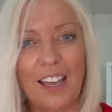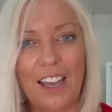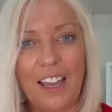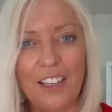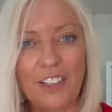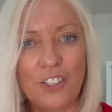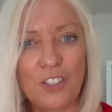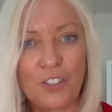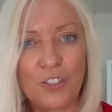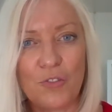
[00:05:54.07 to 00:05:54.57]

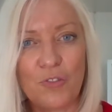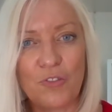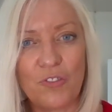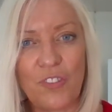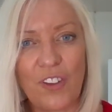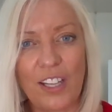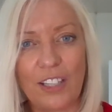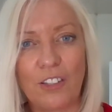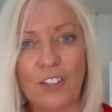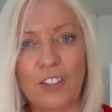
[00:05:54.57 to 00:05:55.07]
I just
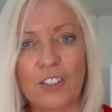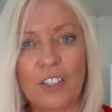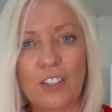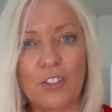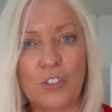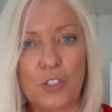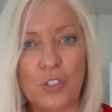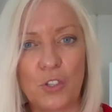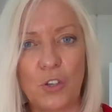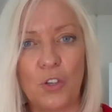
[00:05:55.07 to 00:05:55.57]
felt
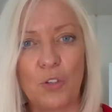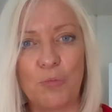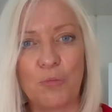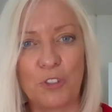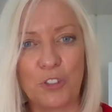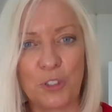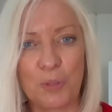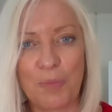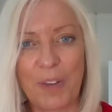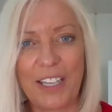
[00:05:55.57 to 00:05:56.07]
so
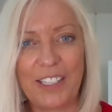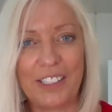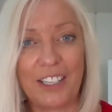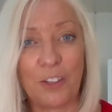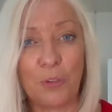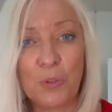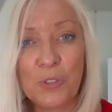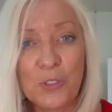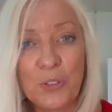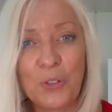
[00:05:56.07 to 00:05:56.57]
much better.
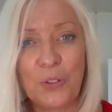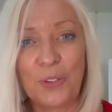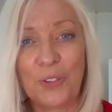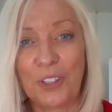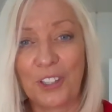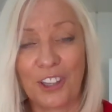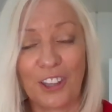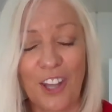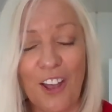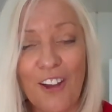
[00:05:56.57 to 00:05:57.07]
It wasn't
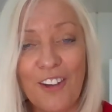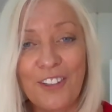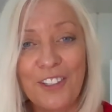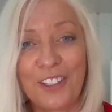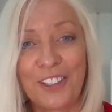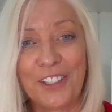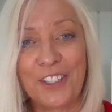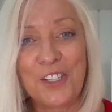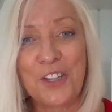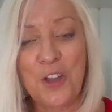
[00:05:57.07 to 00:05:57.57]

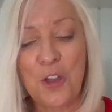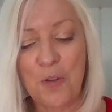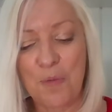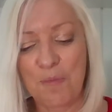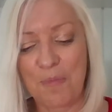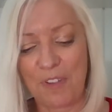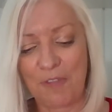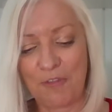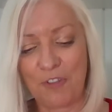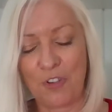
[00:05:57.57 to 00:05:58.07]
long
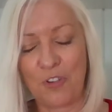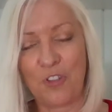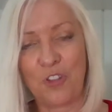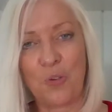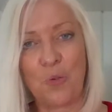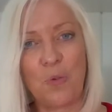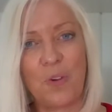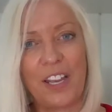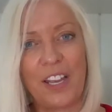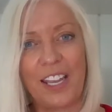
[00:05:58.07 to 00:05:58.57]
before
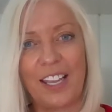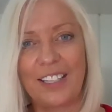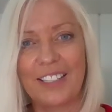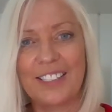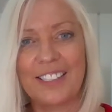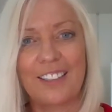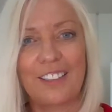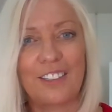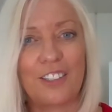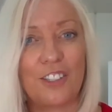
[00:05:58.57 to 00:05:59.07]
the
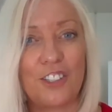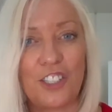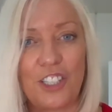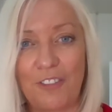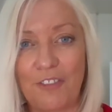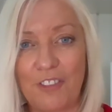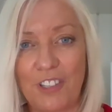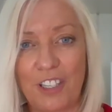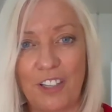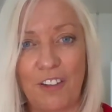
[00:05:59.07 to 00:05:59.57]
weight
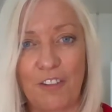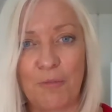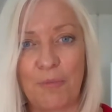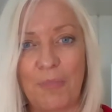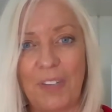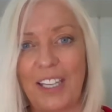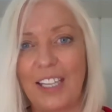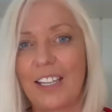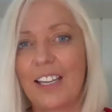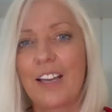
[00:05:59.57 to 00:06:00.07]
shifted off
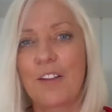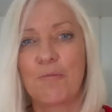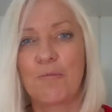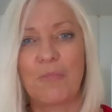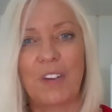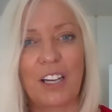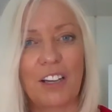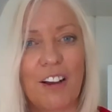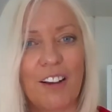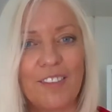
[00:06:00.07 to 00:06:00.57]
me.
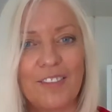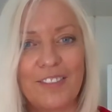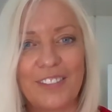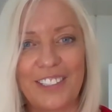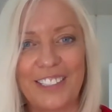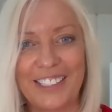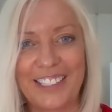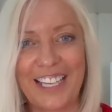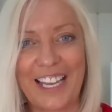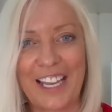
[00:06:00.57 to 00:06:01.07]
My
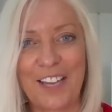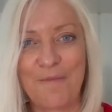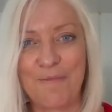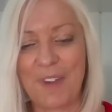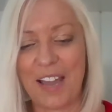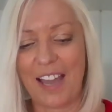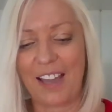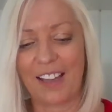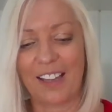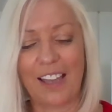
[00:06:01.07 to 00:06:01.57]
confidence came
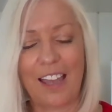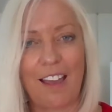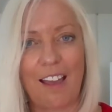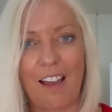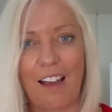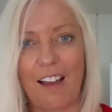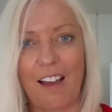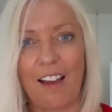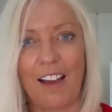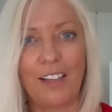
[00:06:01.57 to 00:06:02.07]
back.
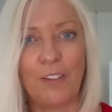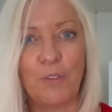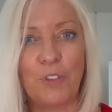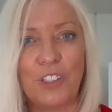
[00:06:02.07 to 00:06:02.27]
I